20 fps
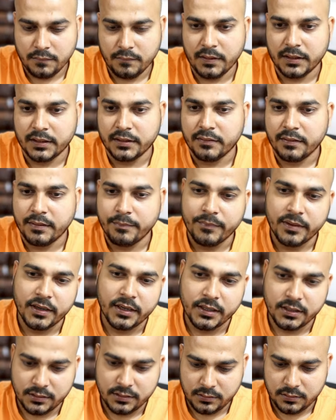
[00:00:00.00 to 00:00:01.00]
vector
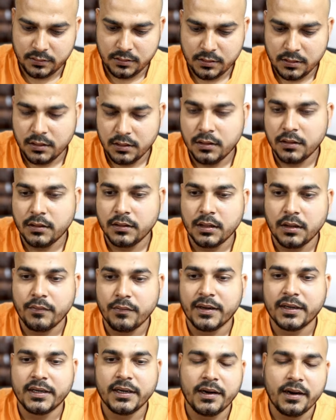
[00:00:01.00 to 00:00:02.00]
embedding now
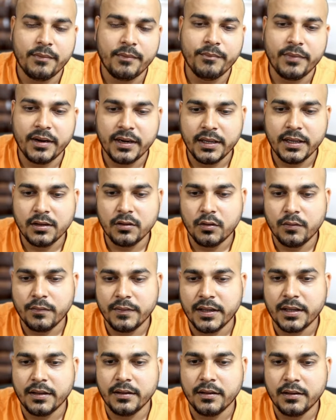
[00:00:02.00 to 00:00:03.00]
vector embedding
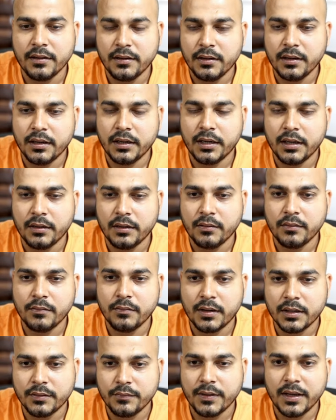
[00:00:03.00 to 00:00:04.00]
over here uh,
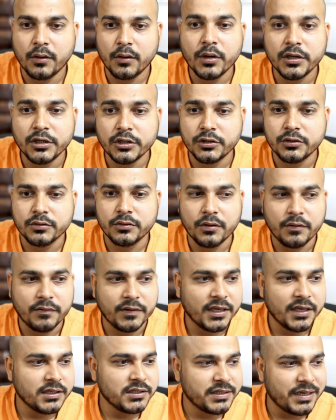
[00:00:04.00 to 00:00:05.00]
what we are going to do
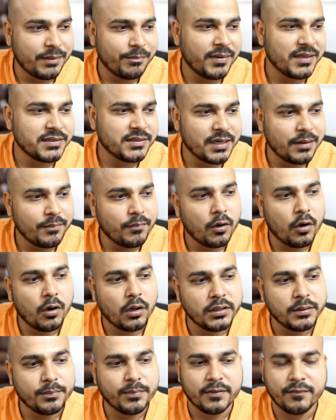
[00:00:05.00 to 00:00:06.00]
over here step by step
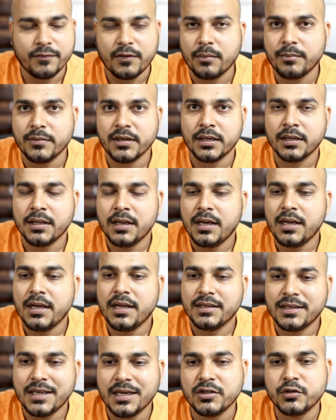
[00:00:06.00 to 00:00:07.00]
all the performing
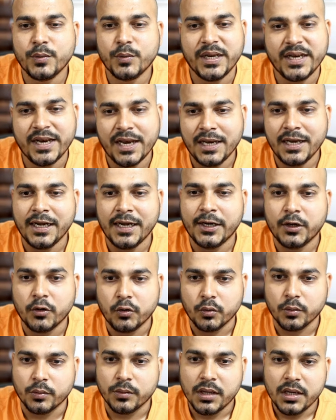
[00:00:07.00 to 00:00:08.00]
things we really need
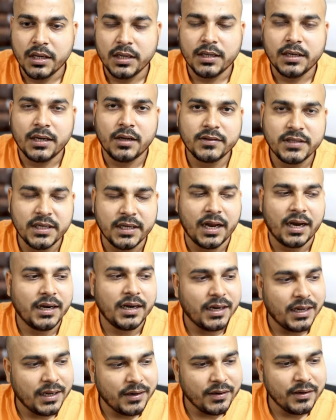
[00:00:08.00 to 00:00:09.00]
to do now see uh,
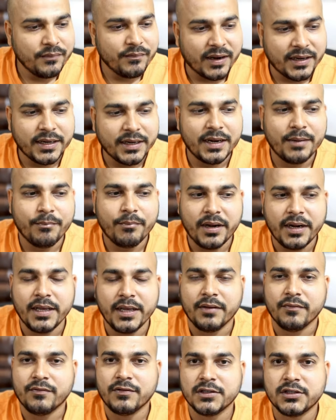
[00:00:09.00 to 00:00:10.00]
in vector
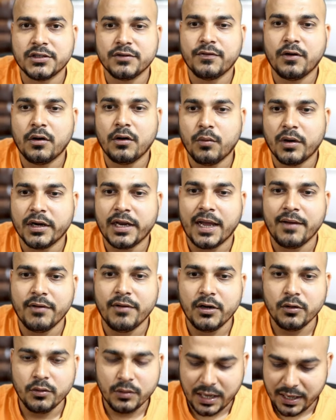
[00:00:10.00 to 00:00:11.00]
embedding first of all what i
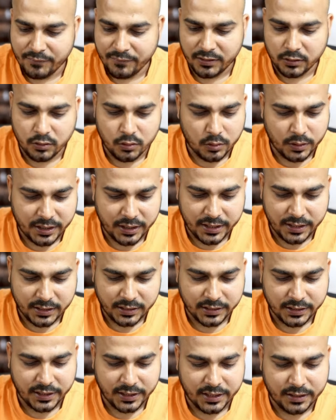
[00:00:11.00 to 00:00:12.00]
will do i will go ahead
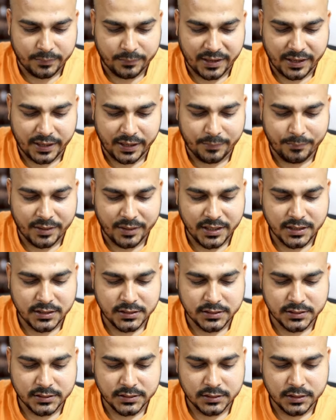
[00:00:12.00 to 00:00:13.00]
and create my
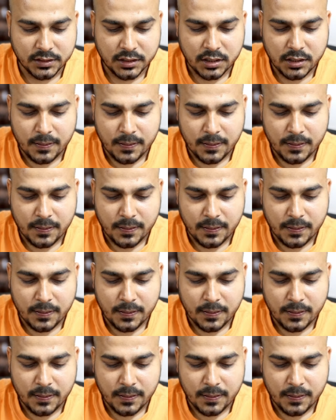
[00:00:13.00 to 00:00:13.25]
embeddings